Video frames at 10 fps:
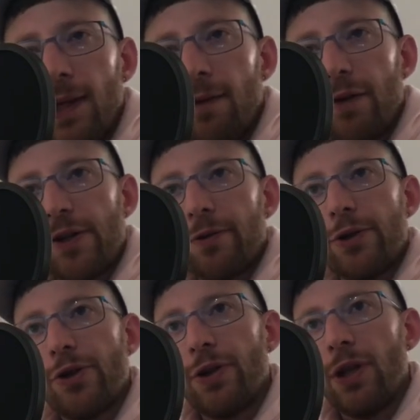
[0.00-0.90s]
First of all, you
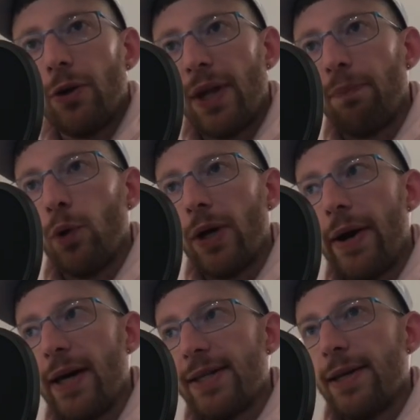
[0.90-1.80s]
should know that
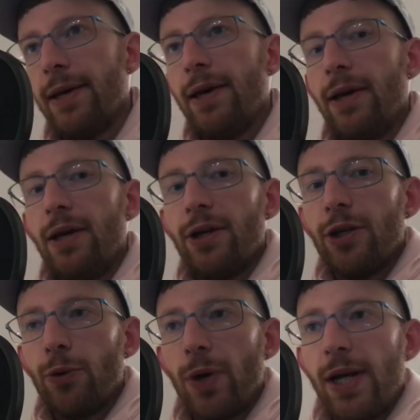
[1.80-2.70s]
Bulgaria has
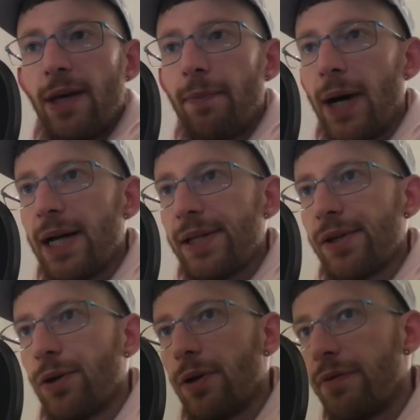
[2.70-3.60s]
uranium mines
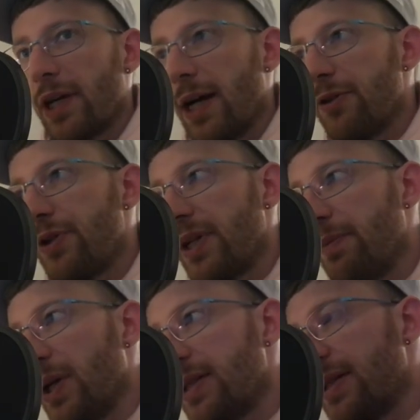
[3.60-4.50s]
all over the country,
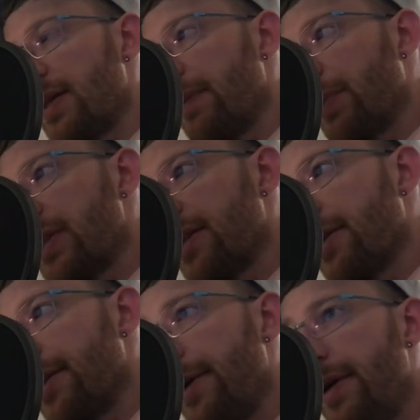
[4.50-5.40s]
but in
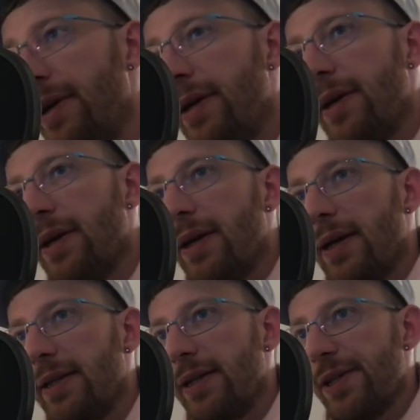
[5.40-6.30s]
particular
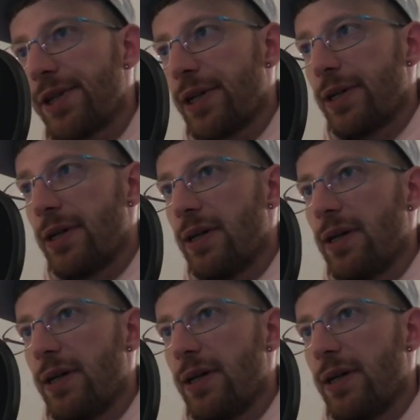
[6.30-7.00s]
in the Iskar